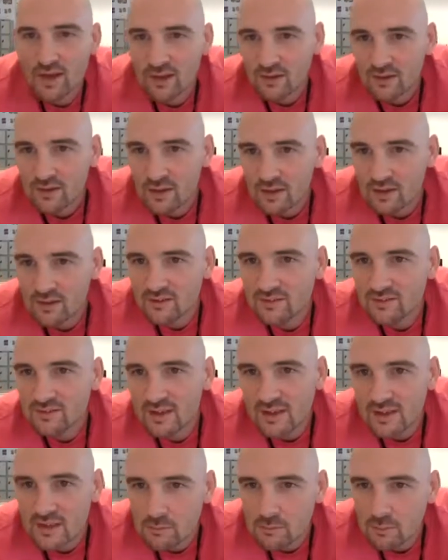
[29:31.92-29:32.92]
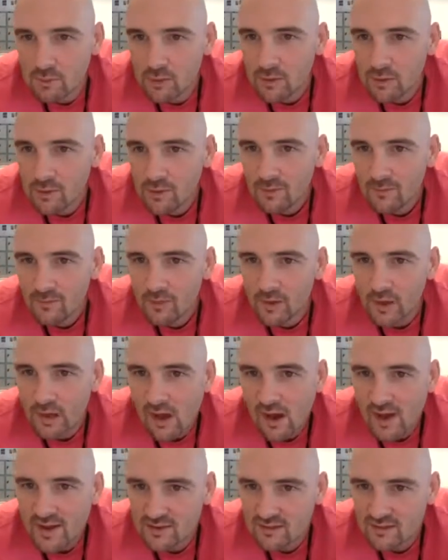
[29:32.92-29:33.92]
can see, but the
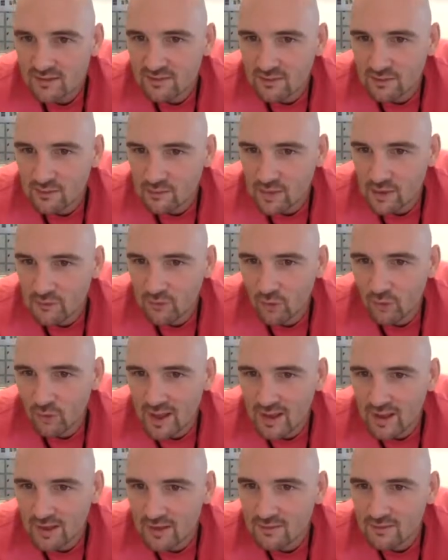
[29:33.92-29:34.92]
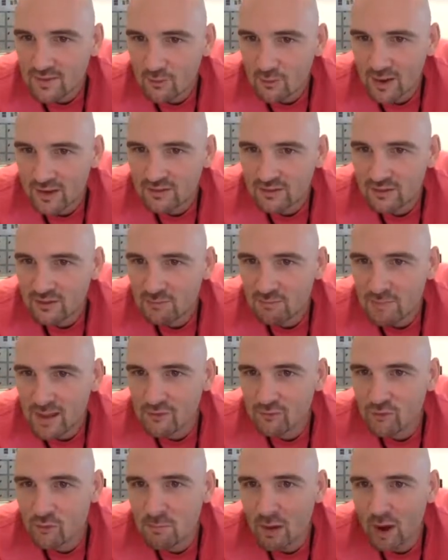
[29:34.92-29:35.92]
lights that they've created, they're actually just
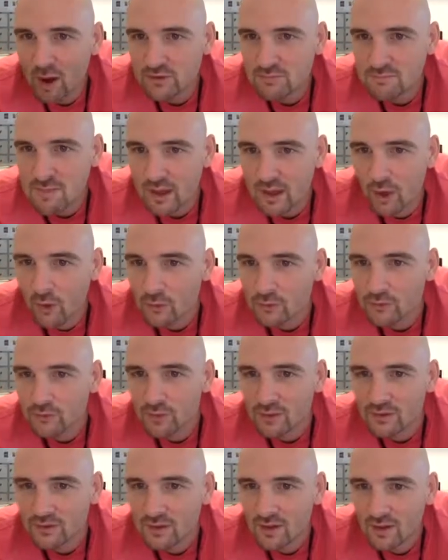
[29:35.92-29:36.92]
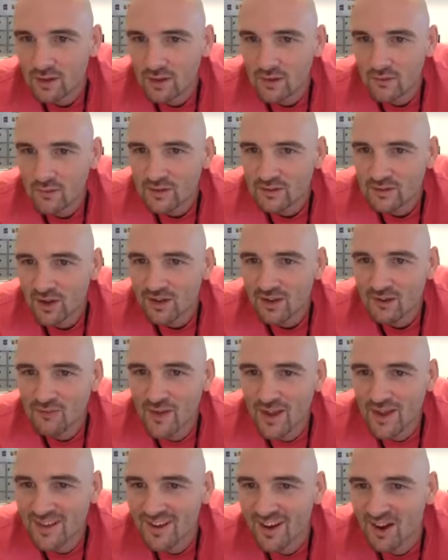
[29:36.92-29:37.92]
made from marshmallows, which I
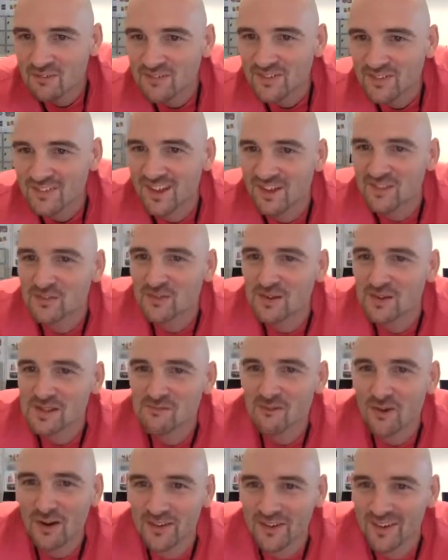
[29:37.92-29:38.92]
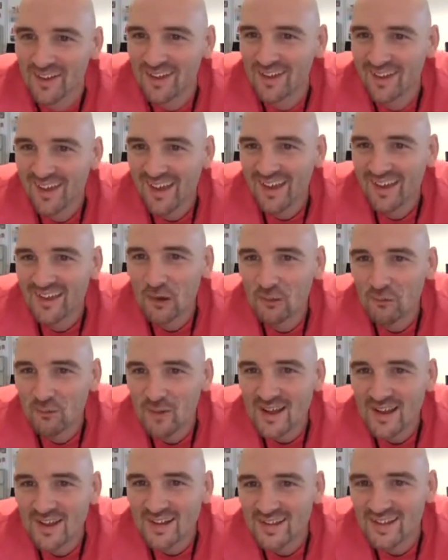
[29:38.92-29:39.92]
think that's really fun, and a
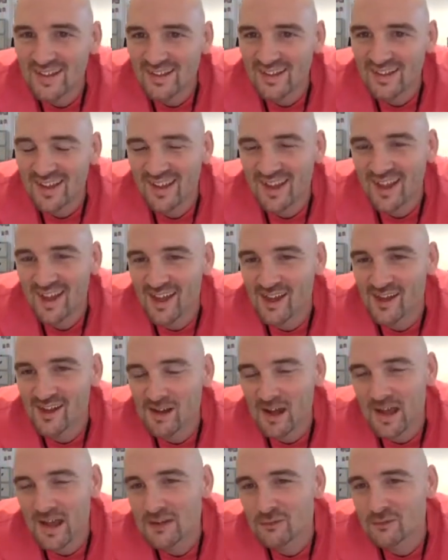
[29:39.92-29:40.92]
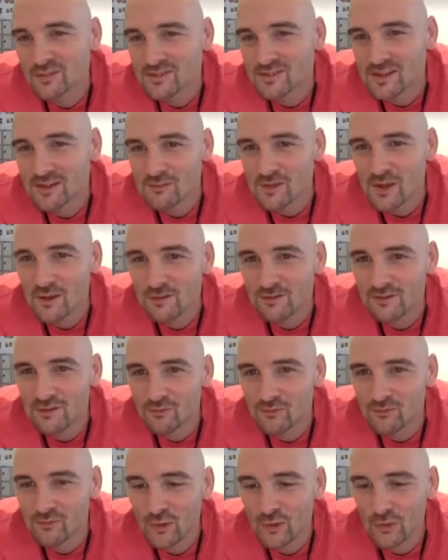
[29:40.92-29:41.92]
really innovative use of
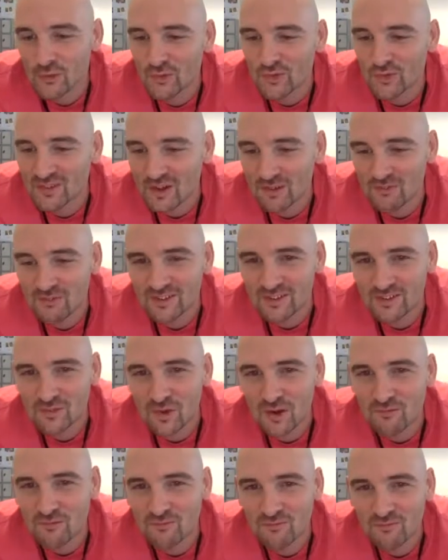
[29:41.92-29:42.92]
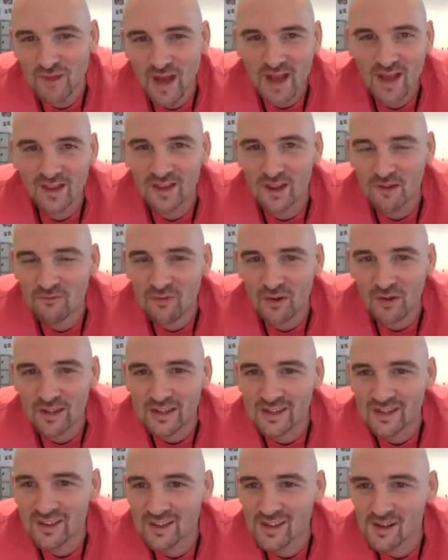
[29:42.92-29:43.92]
food, which I think is quite a
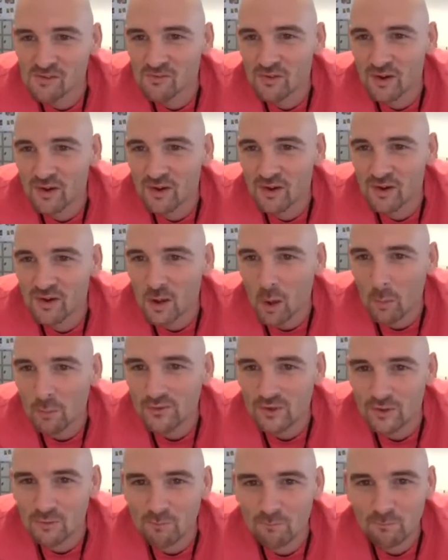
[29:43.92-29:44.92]
funny option.